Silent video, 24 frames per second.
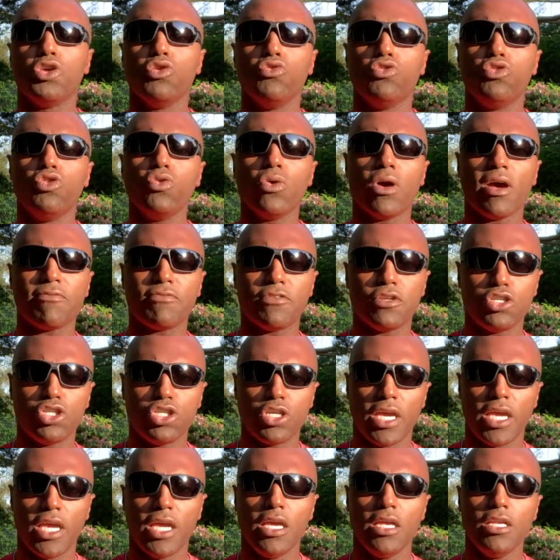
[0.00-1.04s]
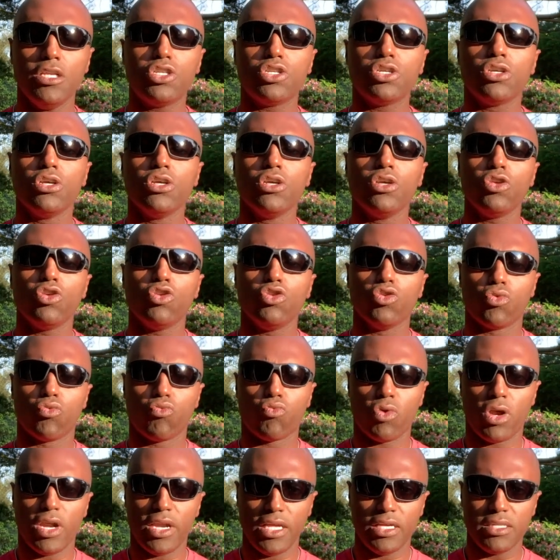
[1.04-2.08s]
You do have to change your
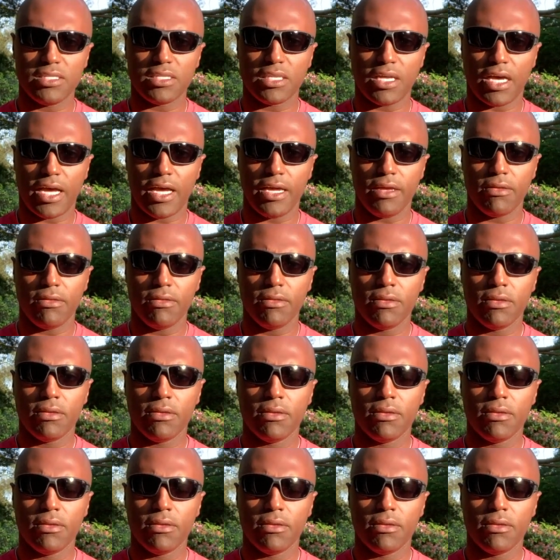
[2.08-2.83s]
running style,